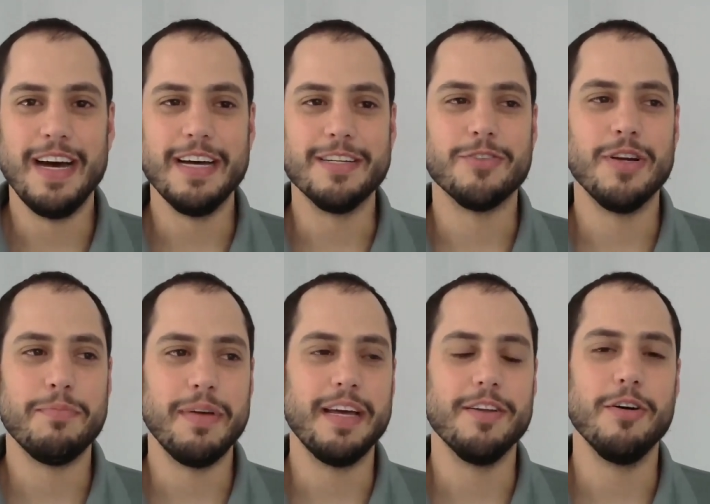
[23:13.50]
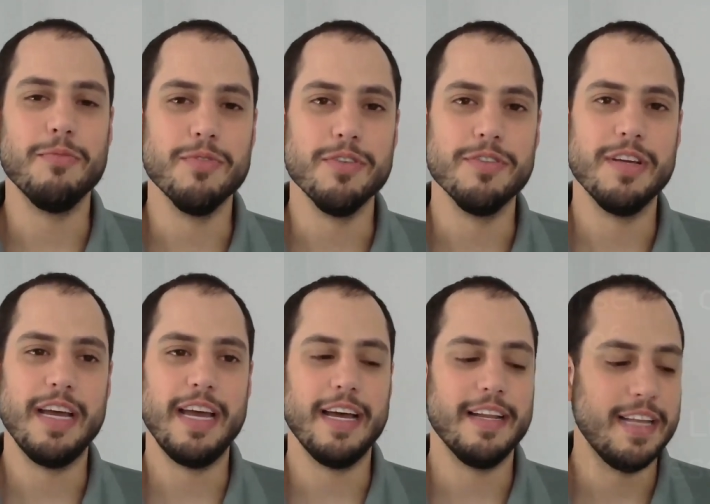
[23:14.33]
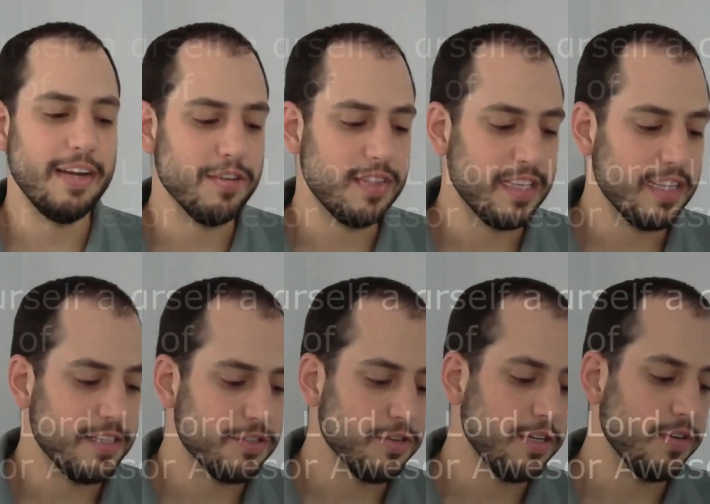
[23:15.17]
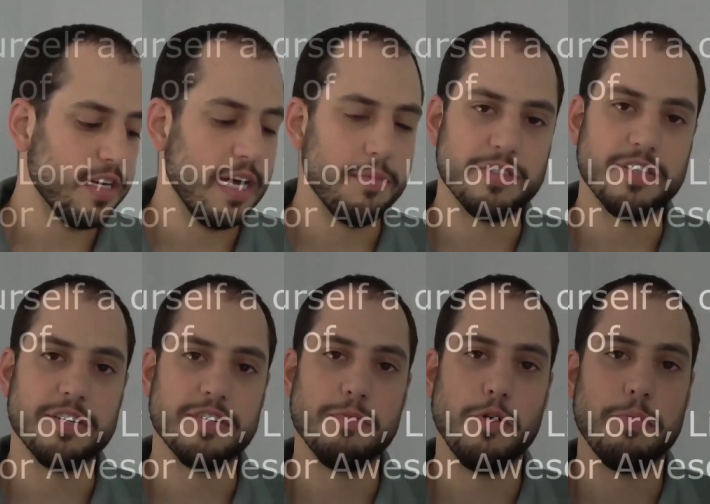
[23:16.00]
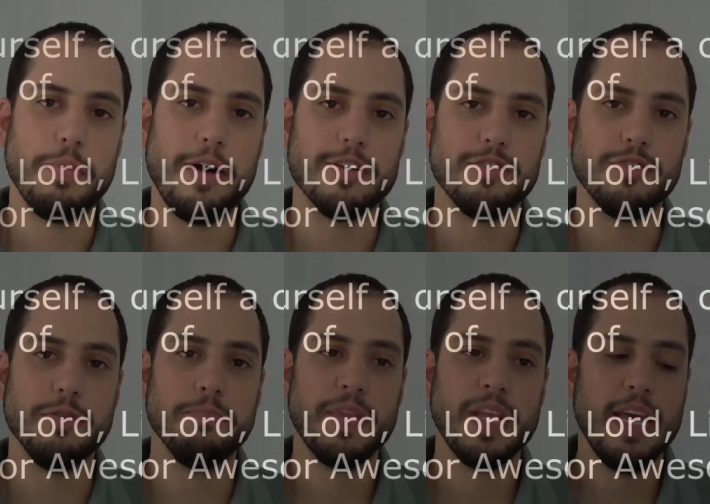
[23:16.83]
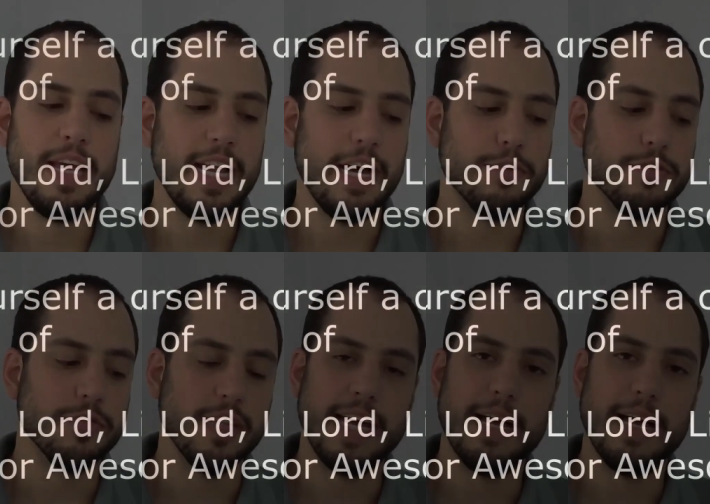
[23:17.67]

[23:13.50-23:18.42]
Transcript: uh, Tripp and Homebrewed and everything that he's trying to accomplish there. So more power to him. And I was really